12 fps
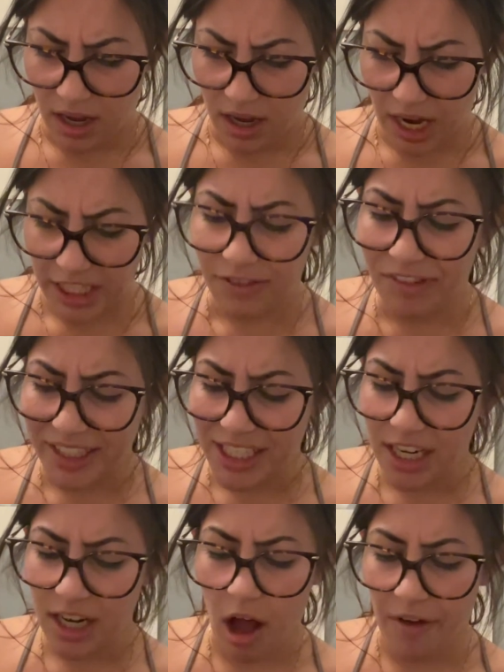I
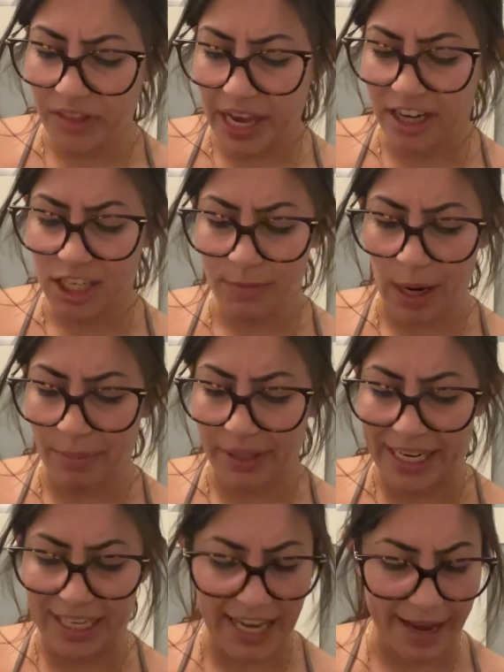deflected it off the edge of my
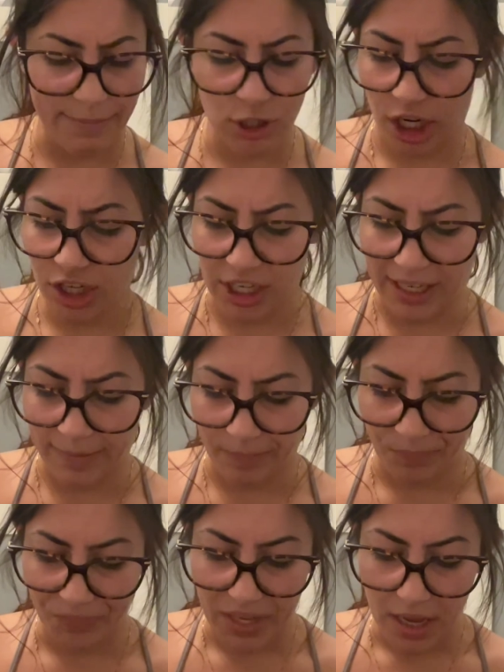blade and kept charging.
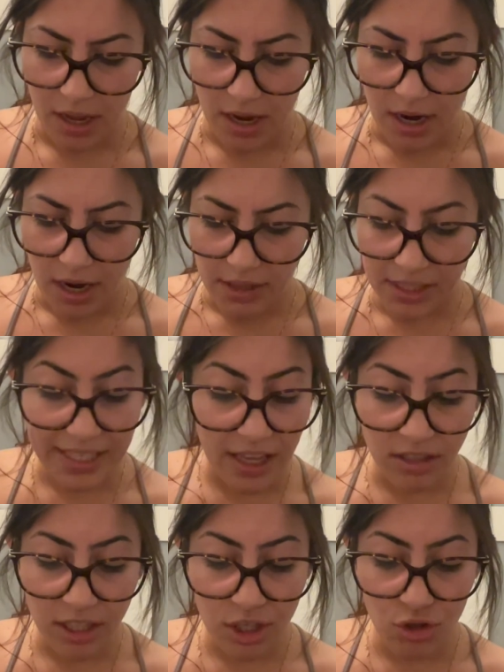The
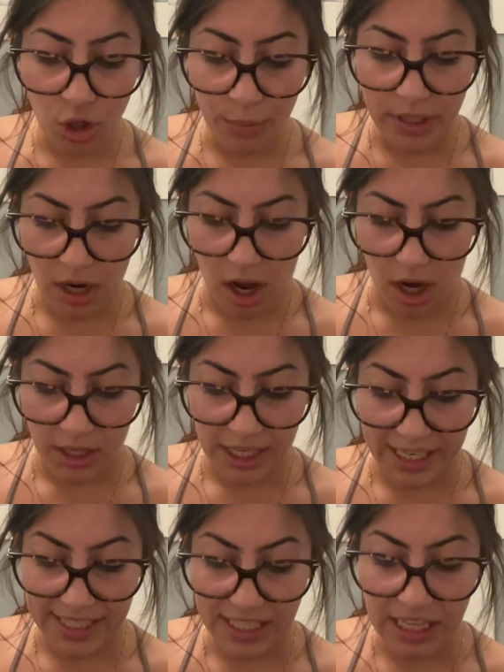skeleton drew a baton, and
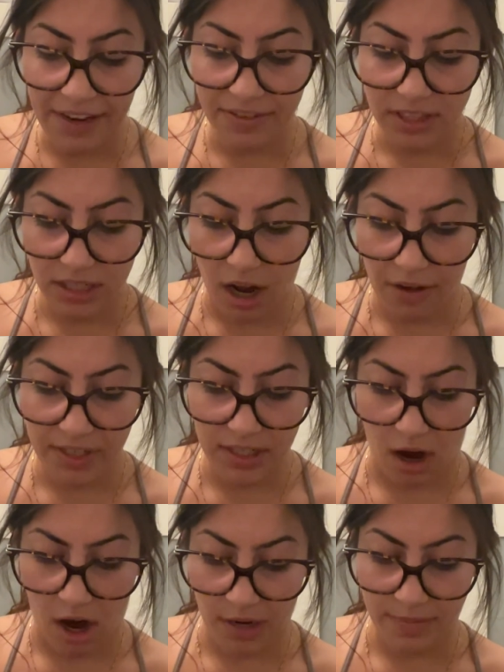I sliced off his
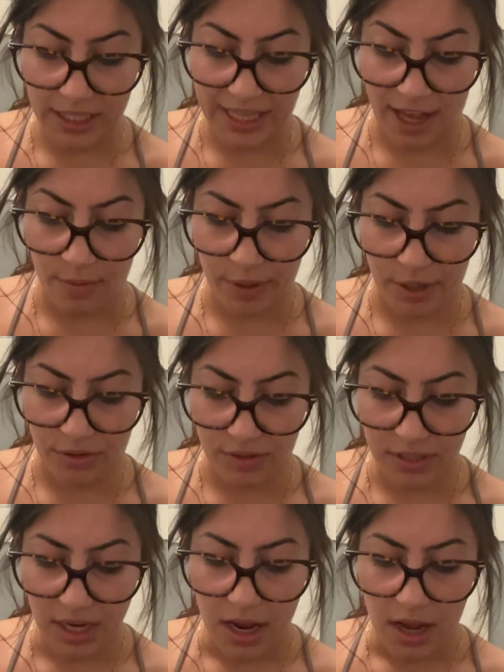arms at the
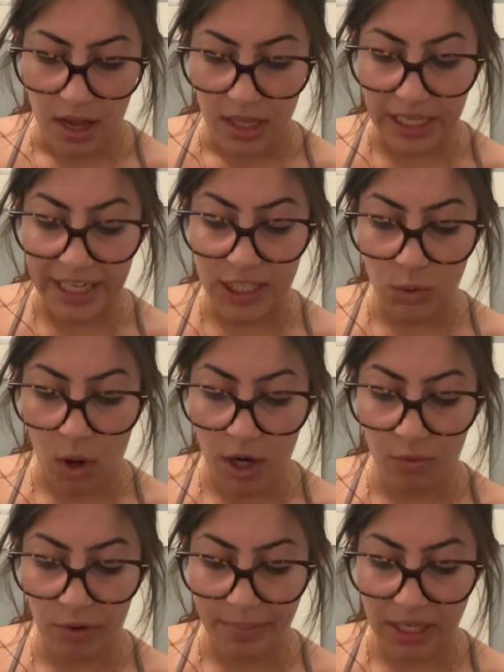elbows. Then I
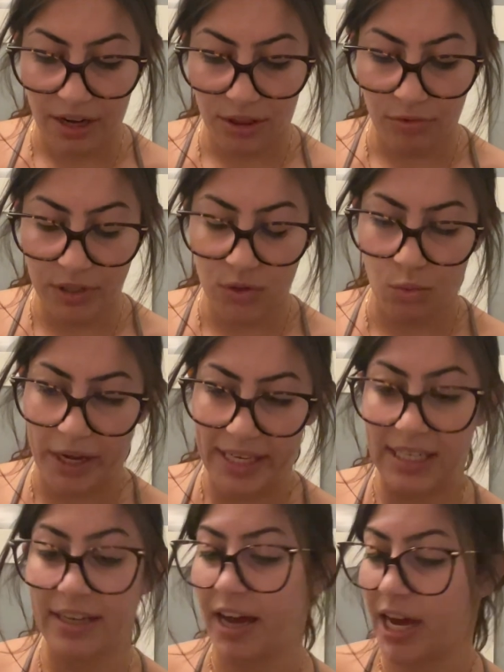swung Riptide through his
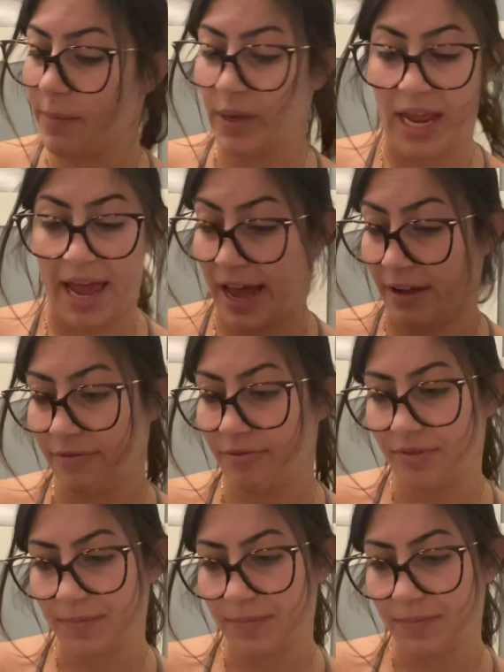waist and cut him in half.